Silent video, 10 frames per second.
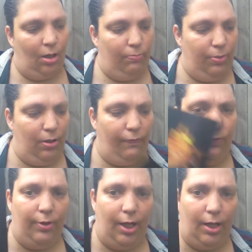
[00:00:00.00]
Beautiful
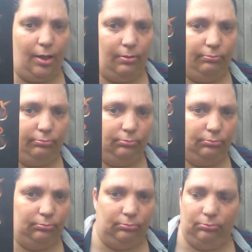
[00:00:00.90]
deck.
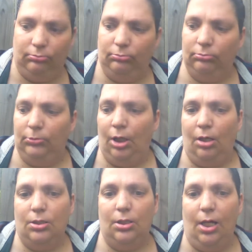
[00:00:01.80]

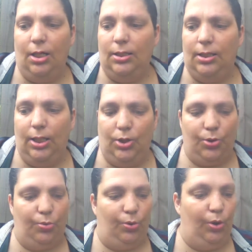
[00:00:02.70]
So that is the
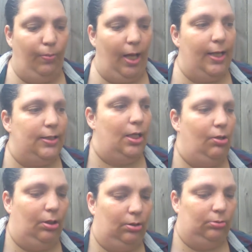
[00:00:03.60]
True Black
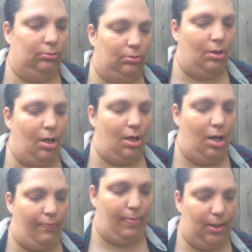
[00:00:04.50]
Tarot.
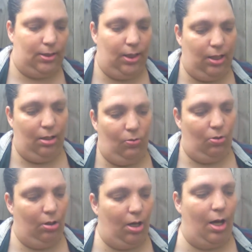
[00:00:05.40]
Everybody seen it
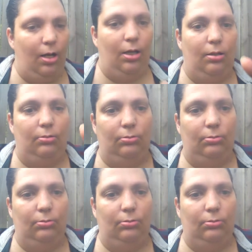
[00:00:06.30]
or got it?